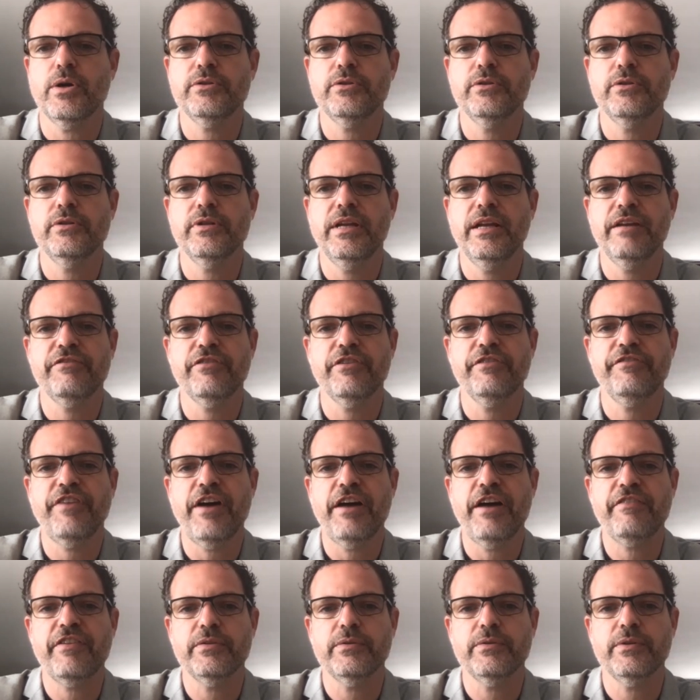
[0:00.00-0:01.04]
to deliver
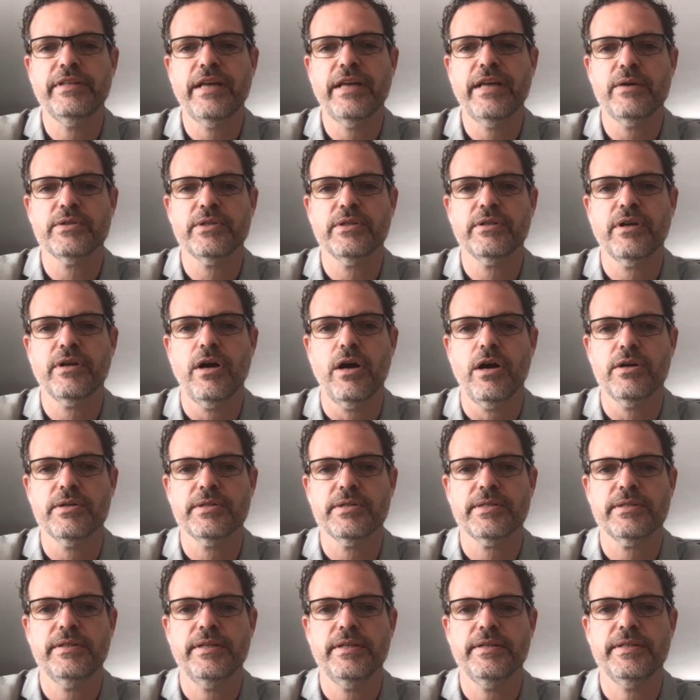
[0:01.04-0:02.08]
500,000
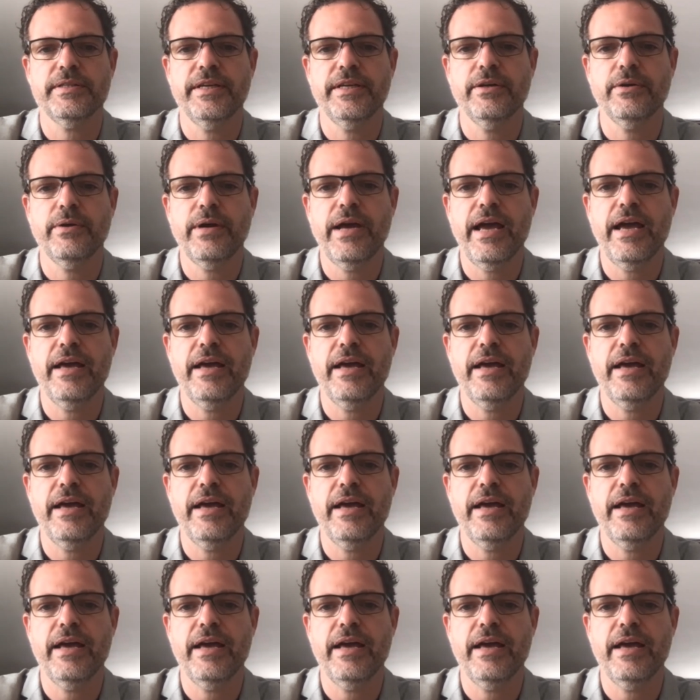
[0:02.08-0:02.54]
cars this year,